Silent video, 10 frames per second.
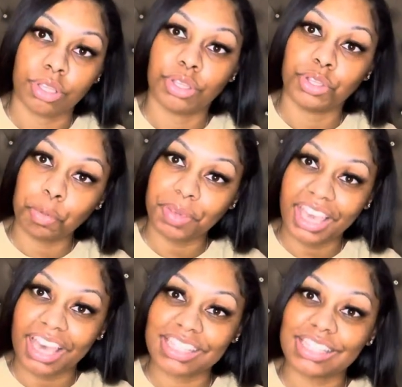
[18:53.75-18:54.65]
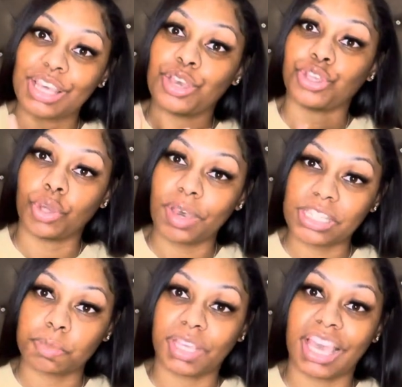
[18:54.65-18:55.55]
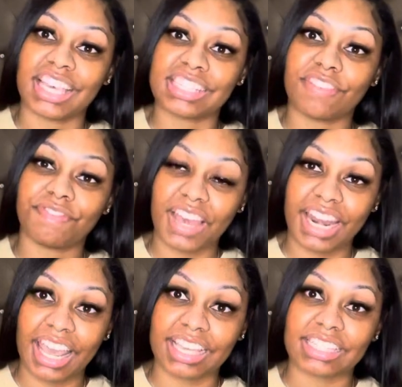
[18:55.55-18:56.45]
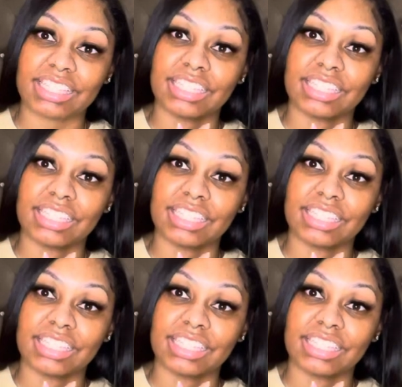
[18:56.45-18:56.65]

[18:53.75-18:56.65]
UPS, USPS, FedEx,